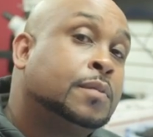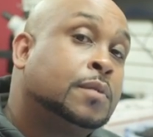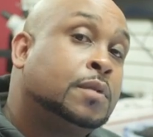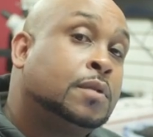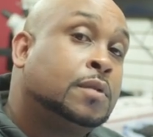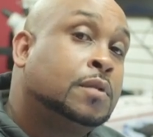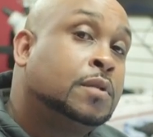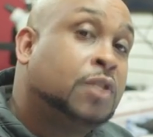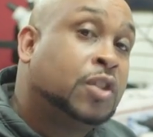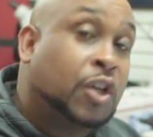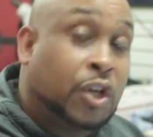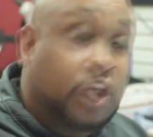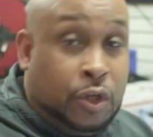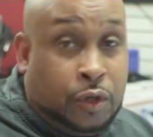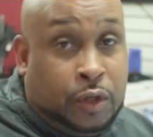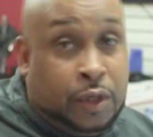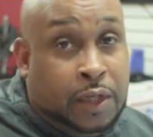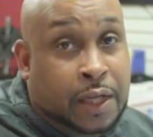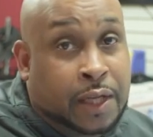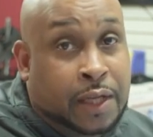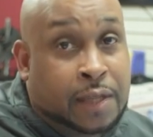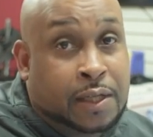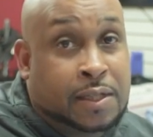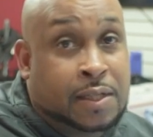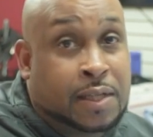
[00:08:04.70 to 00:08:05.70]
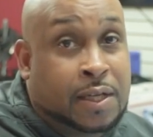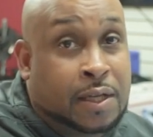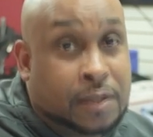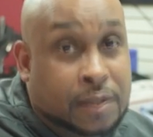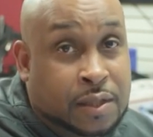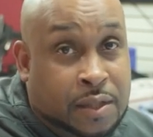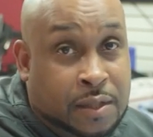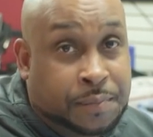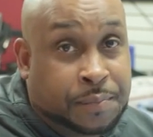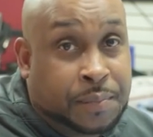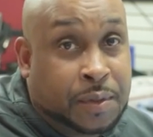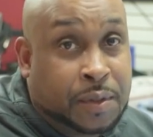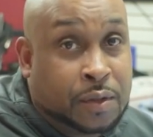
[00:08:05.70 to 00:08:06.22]
turn on the Intel
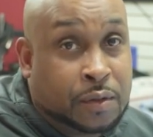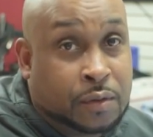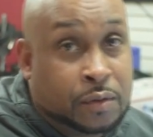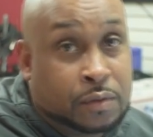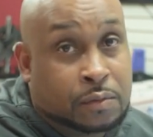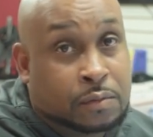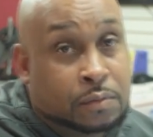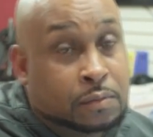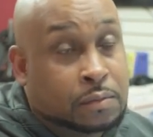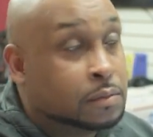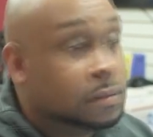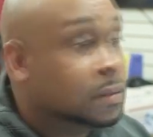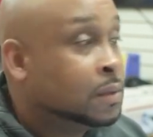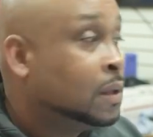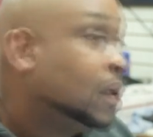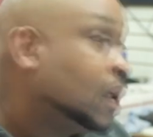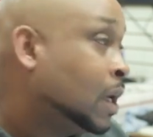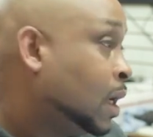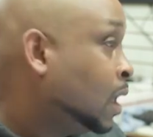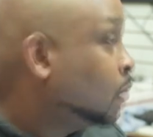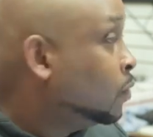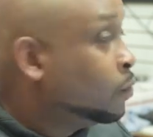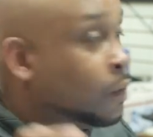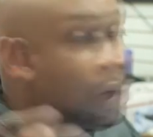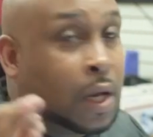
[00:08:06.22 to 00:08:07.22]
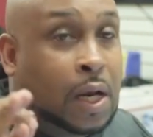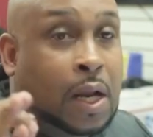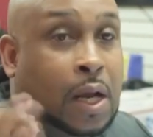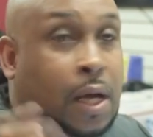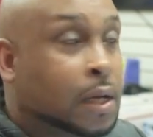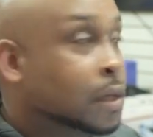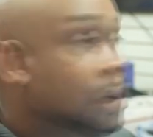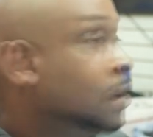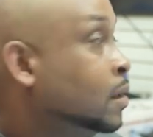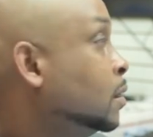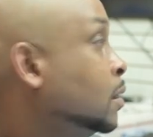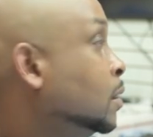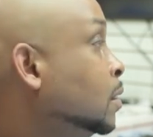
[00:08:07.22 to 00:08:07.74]
GPU, and voila.
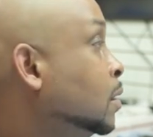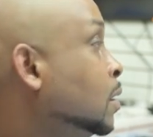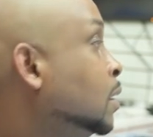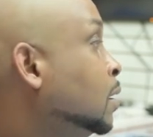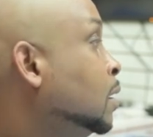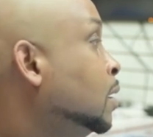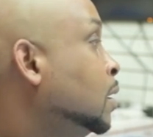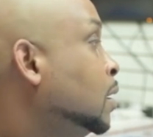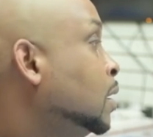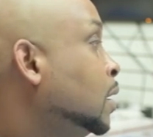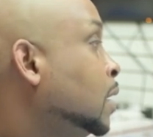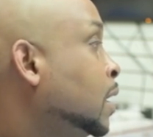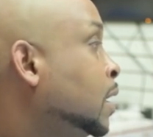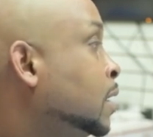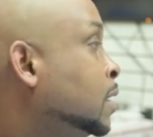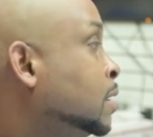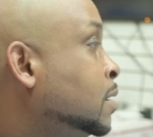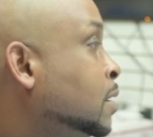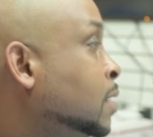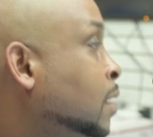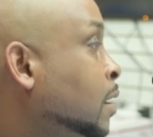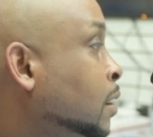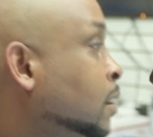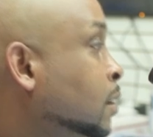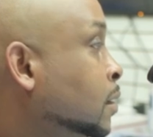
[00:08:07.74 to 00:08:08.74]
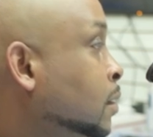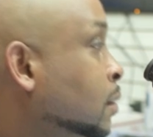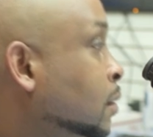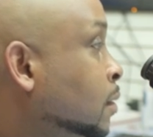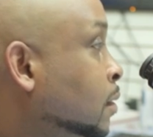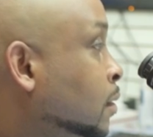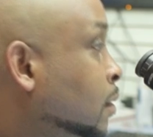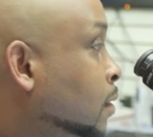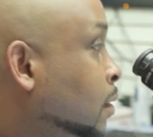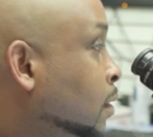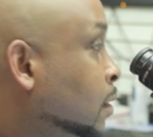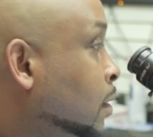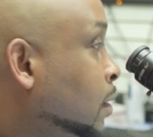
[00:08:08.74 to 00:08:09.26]
It's done.
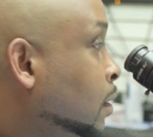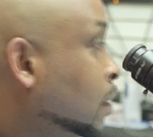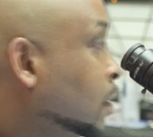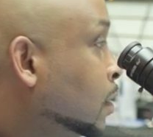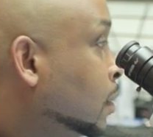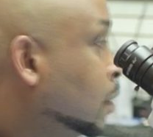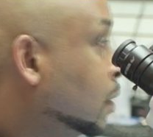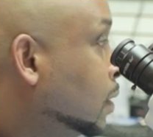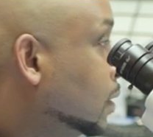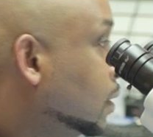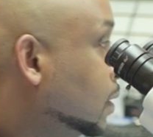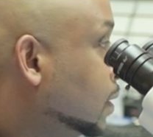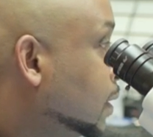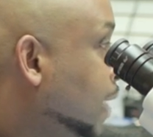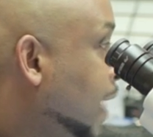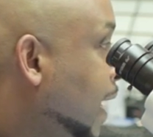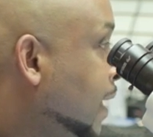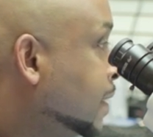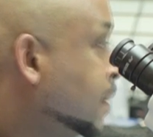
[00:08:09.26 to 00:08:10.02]
That's